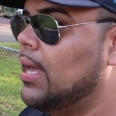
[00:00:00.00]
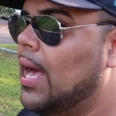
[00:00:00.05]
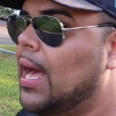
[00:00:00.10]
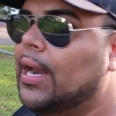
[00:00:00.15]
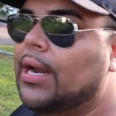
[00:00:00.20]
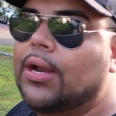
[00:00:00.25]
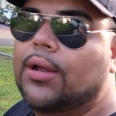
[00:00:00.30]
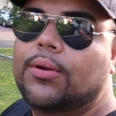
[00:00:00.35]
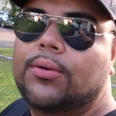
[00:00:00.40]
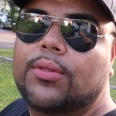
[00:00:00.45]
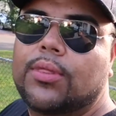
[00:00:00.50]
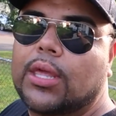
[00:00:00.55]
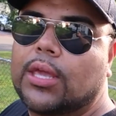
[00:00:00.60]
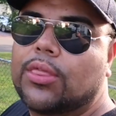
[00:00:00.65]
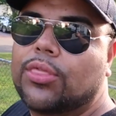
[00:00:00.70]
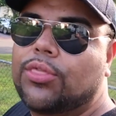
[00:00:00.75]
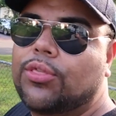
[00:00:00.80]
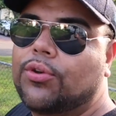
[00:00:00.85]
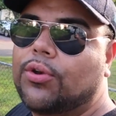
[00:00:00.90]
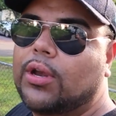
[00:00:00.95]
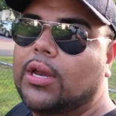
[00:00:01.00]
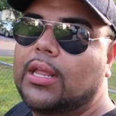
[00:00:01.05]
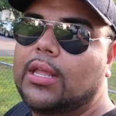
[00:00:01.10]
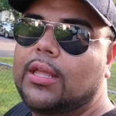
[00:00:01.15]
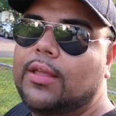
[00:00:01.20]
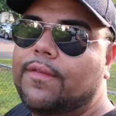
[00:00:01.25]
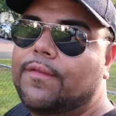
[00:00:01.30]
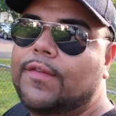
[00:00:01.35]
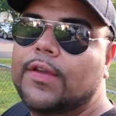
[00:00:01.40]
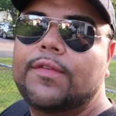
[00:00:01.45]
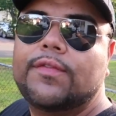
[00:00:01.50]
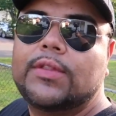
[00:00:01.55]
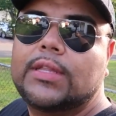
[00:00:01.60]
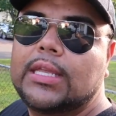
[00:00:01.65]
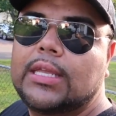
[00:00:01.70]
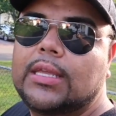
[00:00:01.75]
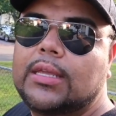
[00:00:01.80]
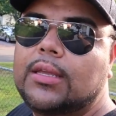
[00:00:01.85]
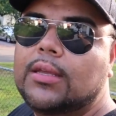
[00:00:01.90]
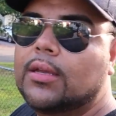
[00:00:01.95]
I don't know, like
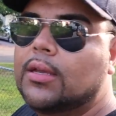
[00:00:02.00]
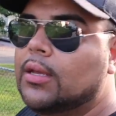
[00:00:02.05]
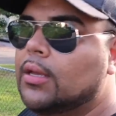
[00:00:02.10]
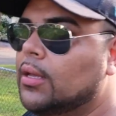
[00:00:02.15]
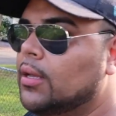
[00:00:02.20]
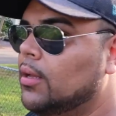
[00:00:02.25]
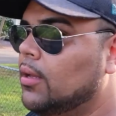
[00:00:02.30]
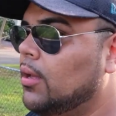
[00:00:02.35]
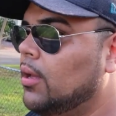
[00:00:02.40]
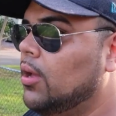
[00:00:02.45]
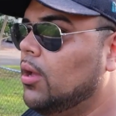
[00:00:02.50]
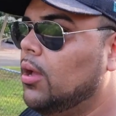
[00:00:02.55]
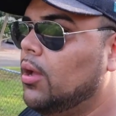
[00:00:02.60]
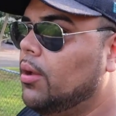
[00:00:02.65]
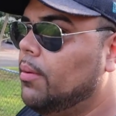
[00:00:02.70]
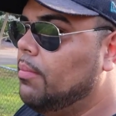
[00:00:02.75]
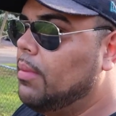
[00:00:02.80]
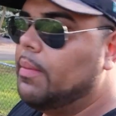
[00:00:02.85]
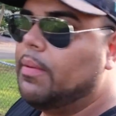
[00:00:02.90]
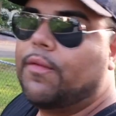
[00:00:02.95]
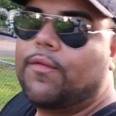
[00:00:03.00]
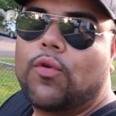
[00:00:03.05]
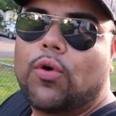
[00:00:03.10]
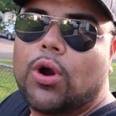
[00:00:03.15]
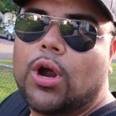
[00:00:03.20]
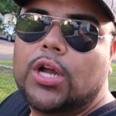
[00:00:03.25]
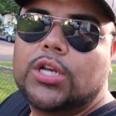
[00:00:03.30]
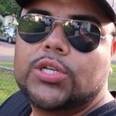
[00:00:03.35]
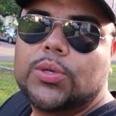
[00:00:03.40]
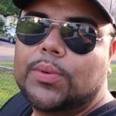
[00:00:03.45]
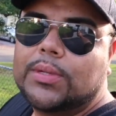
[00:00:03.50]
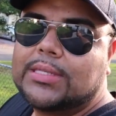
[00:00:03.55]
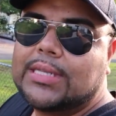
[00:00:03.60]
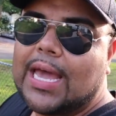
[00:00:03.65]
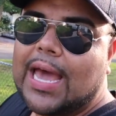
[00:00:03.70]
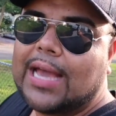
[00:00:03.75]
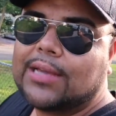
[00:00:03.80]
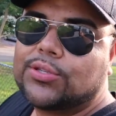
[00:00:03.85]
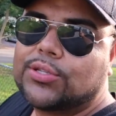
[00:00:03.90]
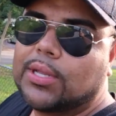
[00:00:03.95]
$350, maybe $400 with
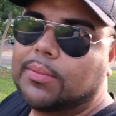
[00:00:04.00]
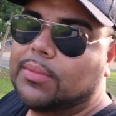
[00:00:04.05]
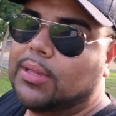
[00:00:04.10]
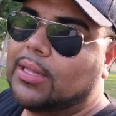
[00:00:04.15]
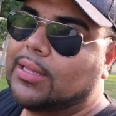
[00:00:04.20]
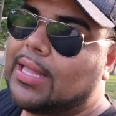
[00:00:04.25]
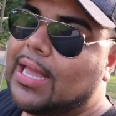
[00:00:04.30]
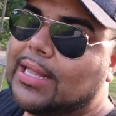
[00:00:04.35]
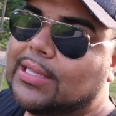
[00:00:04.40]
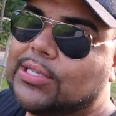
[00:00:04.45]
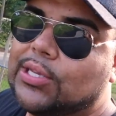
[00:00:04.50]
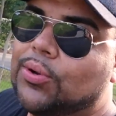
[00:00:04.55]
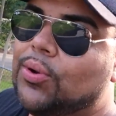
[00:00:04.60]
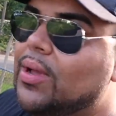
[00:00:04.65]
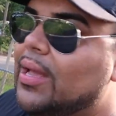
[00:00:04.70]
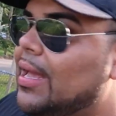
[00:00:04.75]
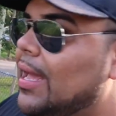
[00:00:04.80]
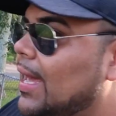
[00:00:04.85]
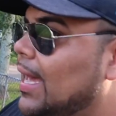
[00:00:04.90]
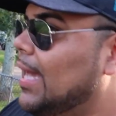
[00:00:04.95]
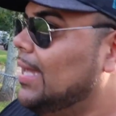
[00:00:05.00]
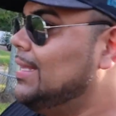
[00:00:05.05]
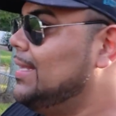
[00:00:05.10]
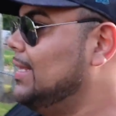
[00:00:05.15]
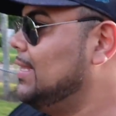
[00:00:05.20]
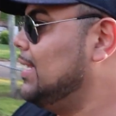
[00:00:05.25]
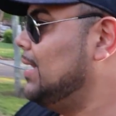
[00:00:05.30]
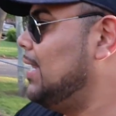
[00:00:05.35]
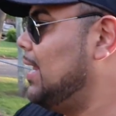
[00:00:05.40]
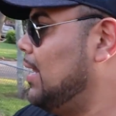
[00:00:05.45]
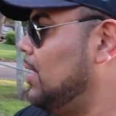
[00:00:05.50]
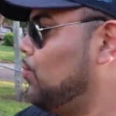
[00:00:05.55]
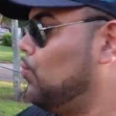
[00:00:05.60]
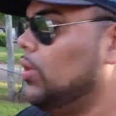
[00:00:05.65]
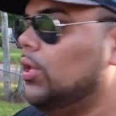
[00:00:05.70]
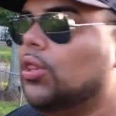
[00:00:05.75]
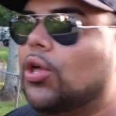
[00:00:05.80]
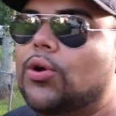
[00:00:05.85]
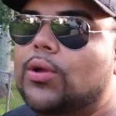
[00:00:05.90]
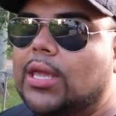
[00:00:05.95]
tax, something like that. So at the end of the day, to
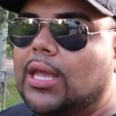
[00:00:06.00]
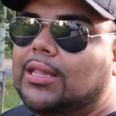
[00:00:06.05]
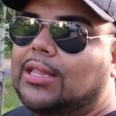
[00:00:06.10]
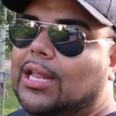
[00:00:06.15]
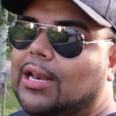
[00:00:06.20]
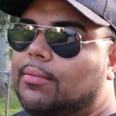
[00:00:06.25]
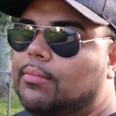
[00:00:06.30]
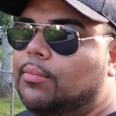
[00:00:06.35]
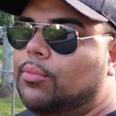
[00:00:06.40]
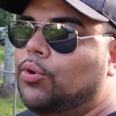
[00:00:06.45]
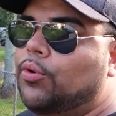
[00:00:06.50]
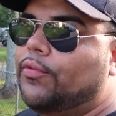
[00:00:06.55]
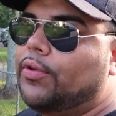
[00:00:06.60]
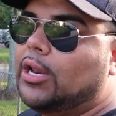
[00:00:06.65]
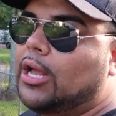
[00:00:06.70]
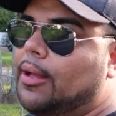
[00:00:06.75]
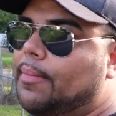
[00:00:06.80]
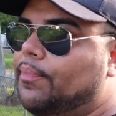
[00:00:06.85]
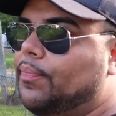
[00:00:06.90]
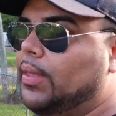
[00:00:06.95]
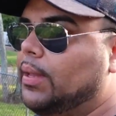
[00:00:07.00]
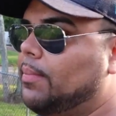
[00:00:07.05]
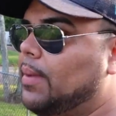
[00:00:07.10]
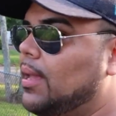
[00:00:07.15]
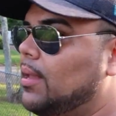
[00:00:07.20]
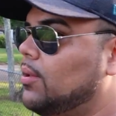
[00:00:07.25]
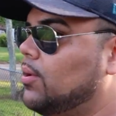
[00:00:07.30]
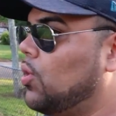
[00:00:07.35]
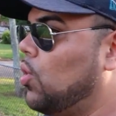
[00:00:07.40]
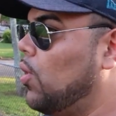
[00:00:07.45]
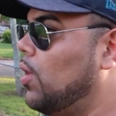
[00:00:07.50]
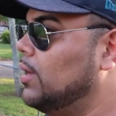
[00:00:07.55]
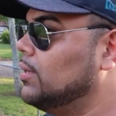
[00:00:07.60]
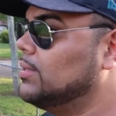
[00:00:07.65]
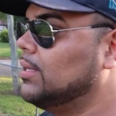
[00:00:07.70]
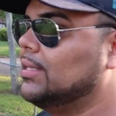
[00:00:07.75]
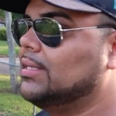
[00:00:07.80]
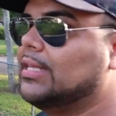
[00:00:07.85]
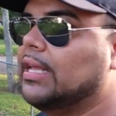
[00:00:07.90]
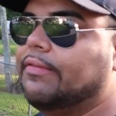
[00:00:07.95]
relocate that and move it up, it might
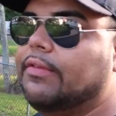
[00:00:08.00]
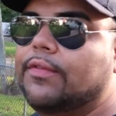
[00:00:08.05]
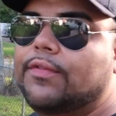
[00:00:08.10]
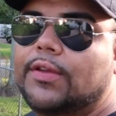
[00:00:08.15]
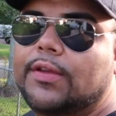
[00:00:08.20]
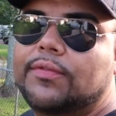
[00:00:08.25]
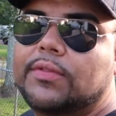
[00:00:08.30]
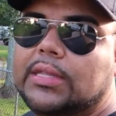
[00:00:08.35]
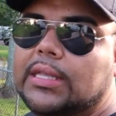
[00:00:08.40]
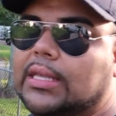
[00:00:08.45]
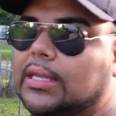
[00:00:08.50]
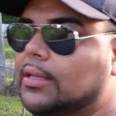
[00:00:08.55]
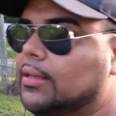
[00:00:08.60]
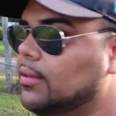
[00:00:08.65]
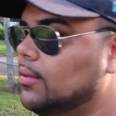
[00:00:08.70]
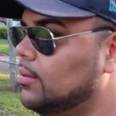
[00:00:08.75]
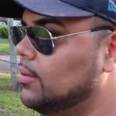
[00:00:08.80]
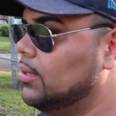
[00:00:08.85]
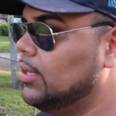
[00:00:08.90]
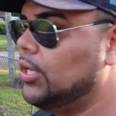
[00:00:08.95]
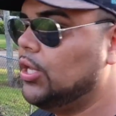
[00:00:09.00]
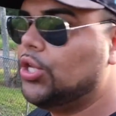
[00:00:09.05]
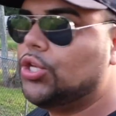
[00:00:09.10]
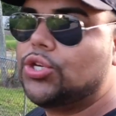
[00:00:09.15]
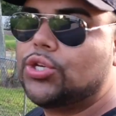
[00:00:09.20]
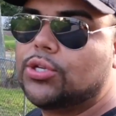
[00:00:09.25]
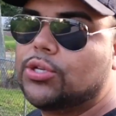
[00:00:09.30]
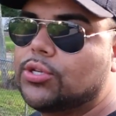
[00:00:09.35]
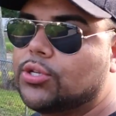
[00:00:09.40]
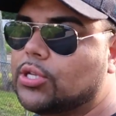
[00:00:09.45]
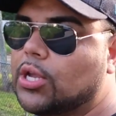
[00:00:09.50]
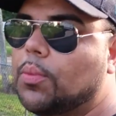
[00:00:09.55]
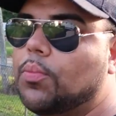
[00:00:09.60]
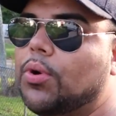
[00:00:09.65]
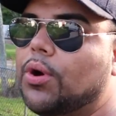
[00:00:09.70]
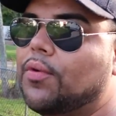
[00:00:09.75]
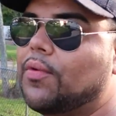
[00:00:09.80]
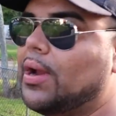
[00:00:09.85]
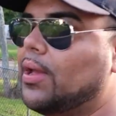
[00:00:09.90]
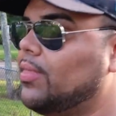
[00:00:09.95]
cost like $750-ish,
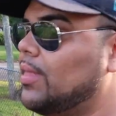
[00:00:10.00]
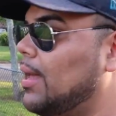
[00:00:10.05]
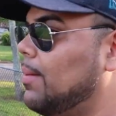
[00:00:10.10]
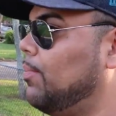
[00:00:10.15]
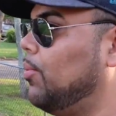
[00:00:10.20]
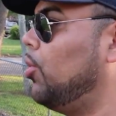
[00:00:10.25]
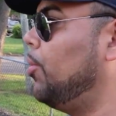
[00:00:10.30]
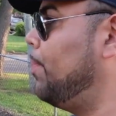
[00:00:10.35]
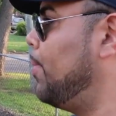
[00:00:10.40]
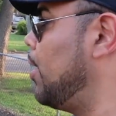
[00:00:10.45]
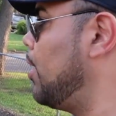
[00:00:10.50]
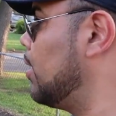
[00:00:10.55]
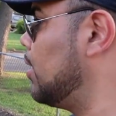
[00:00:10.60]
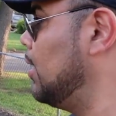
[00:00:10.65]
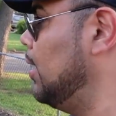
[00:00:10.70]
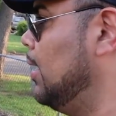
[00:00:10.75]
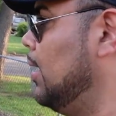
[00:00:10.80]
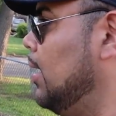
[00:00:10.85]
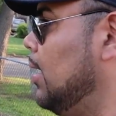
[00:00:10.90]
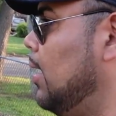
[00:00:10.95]
somewhere around that ballpark.